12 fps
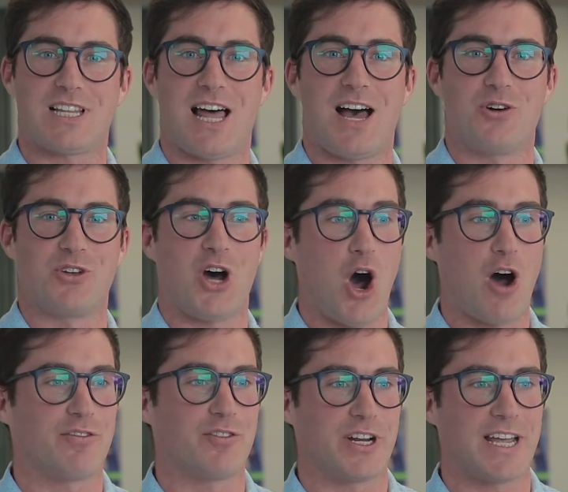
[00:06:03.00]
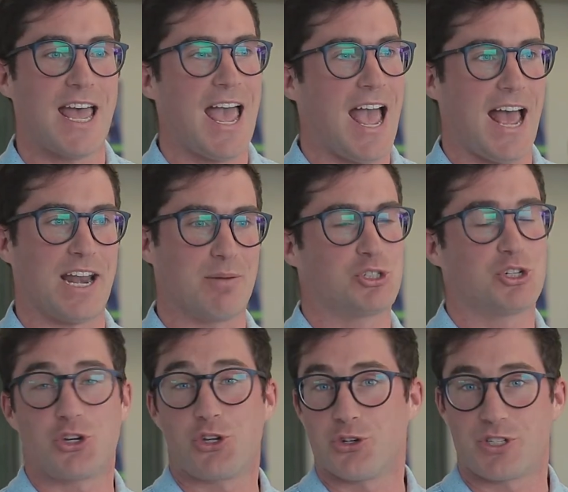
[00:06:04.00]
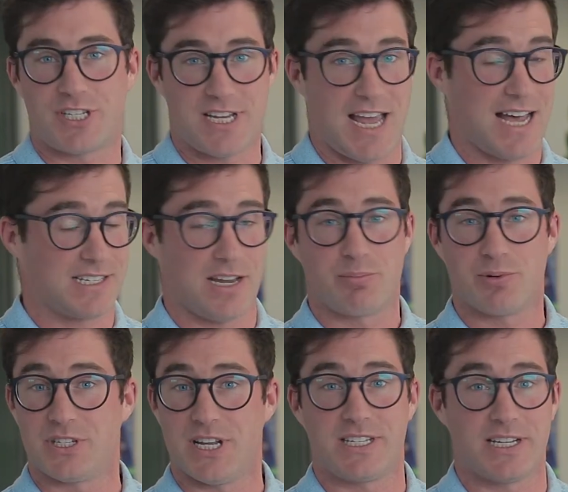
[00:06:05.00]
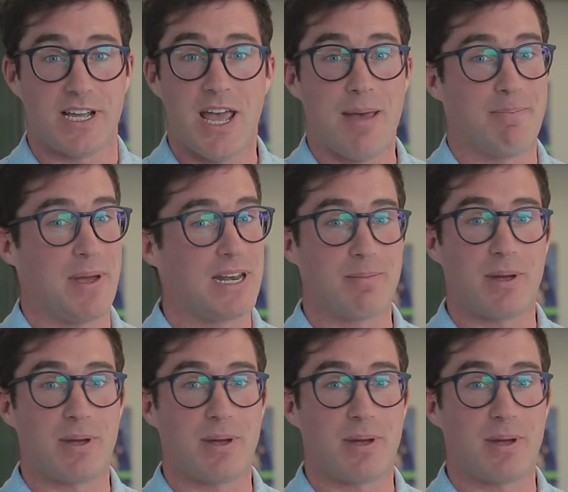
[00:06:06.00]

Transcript: Cloud offering, and I'm sure you'll see as I'm presenting many,